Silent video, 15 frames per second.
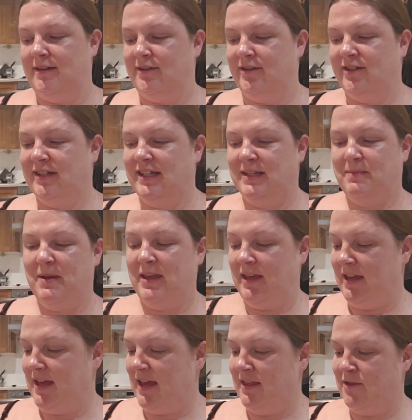Just need to
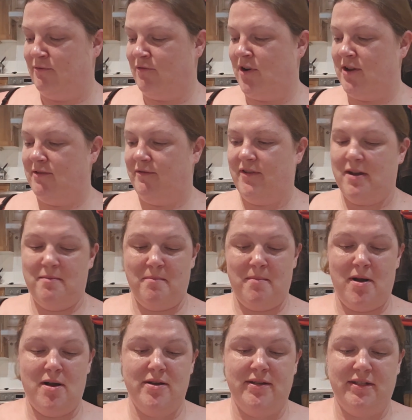be in the right frame of
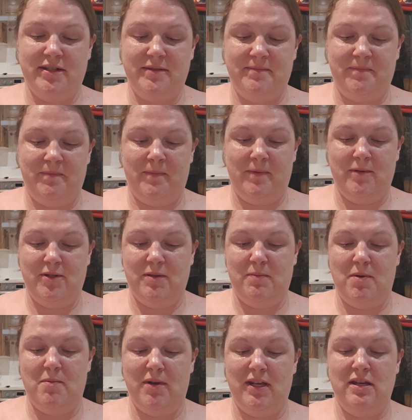mind. I just
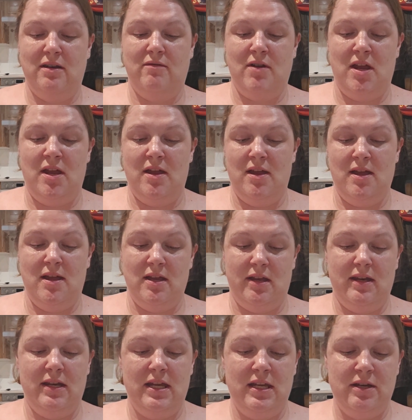put my
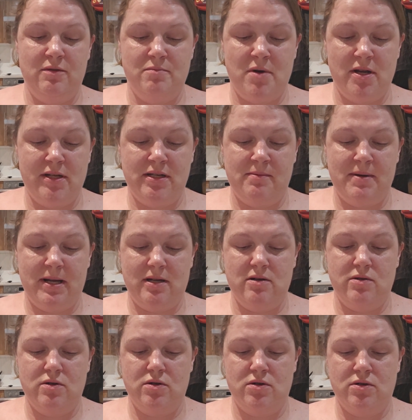needle minder back
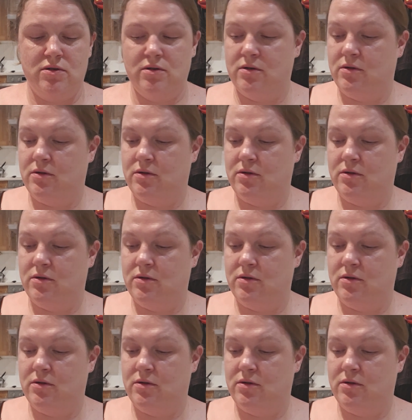on.